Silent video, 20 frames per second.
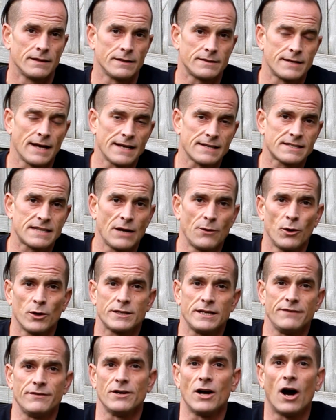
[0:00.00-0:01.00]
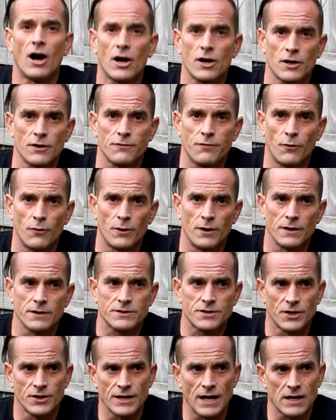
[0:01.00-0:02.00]
The test they worked even harder for
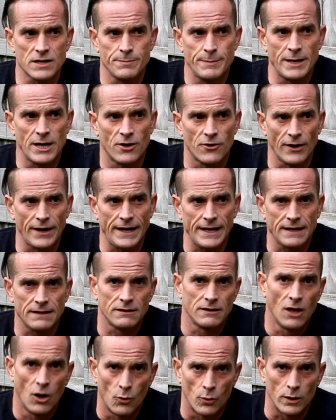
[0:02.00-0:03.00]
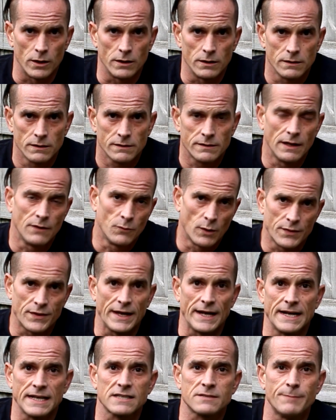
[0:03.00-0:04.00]
turned out to be a grade lower than what
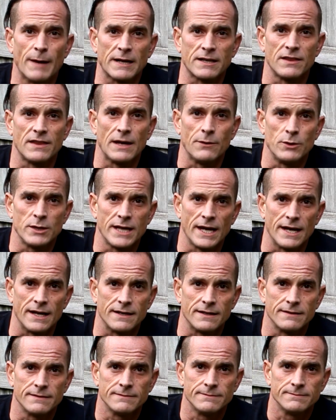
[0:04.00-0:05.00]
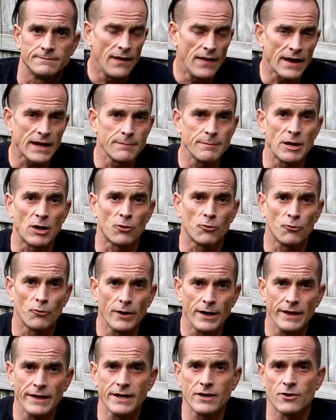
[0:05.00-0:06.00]
they had expected they would get. And that can be a
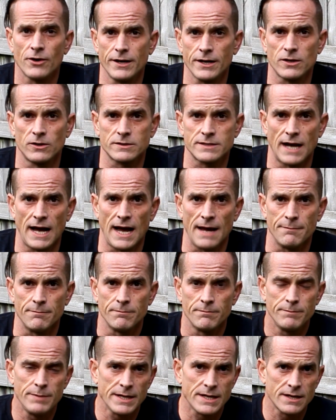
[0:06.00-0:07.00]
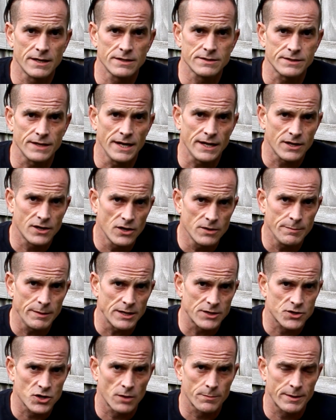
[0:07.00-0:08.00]
really critical time, because it could
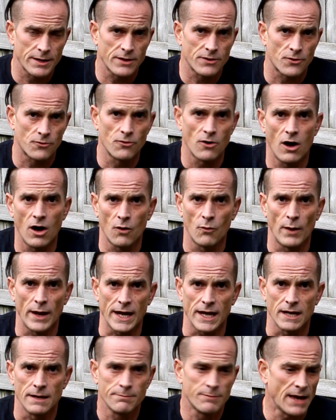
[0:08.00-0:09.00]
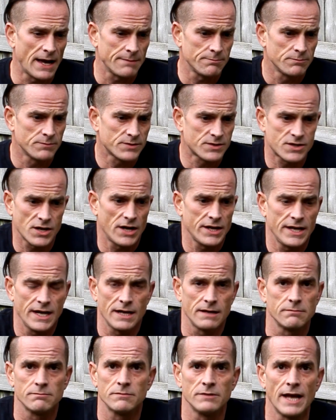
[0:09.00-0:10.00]
be interpreted the wrong way, that
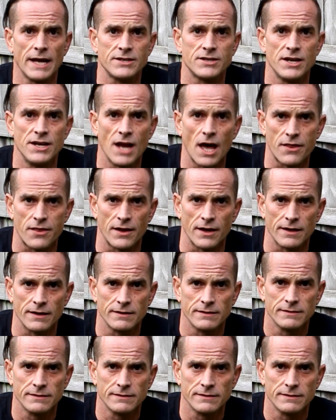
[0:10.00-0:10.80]
studying led to nothing.